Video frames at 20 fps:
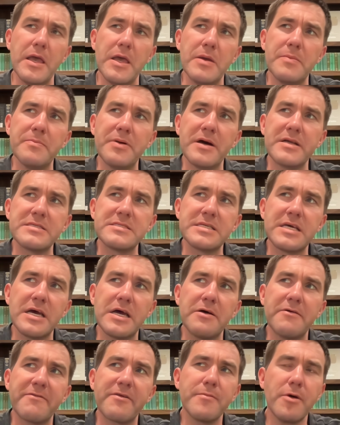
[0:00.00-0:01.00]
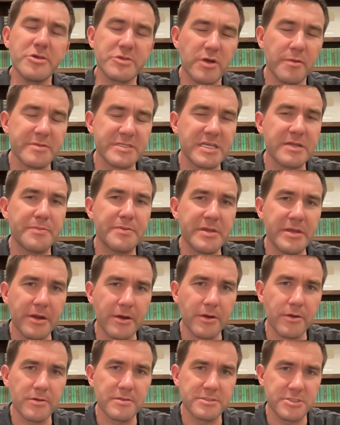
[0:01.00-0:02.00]
But for most Romans, it
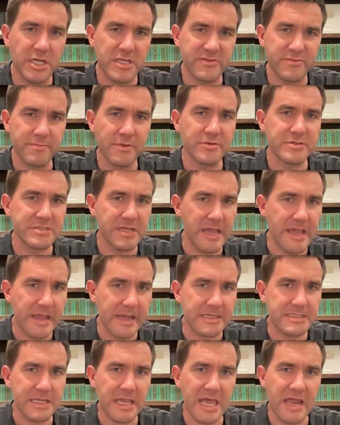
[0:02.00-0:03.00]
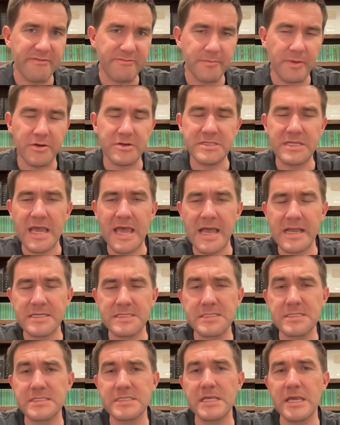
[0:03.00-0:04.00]
appears, judged from mosaics and from our
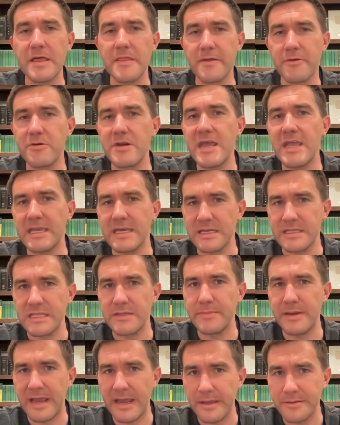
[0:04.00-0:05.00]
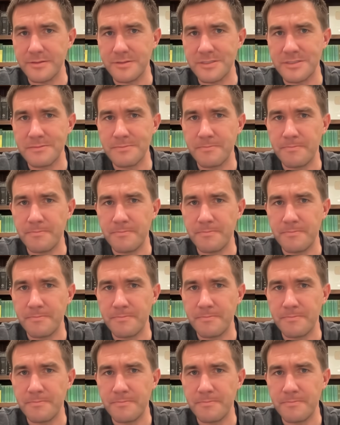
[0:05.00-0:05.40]
texts, they're naked in the baths.